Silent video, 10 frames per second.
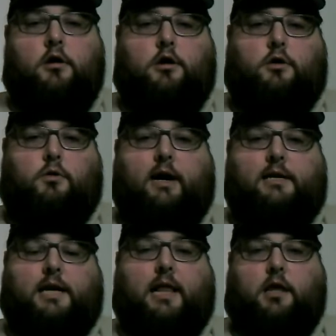Do you
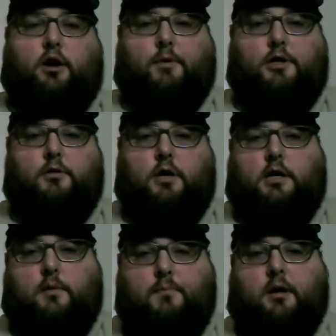guys get the opportunity
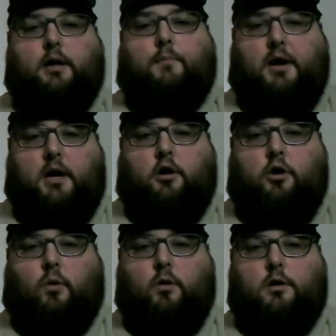to build up in
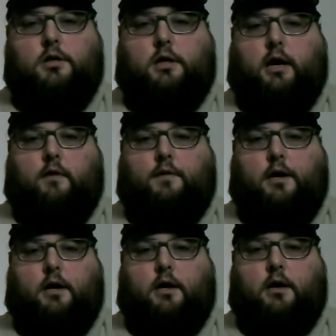your side of
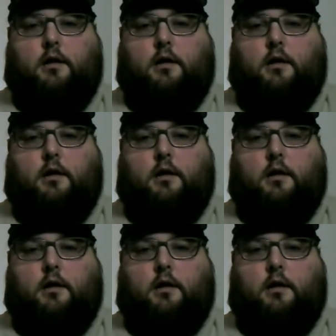the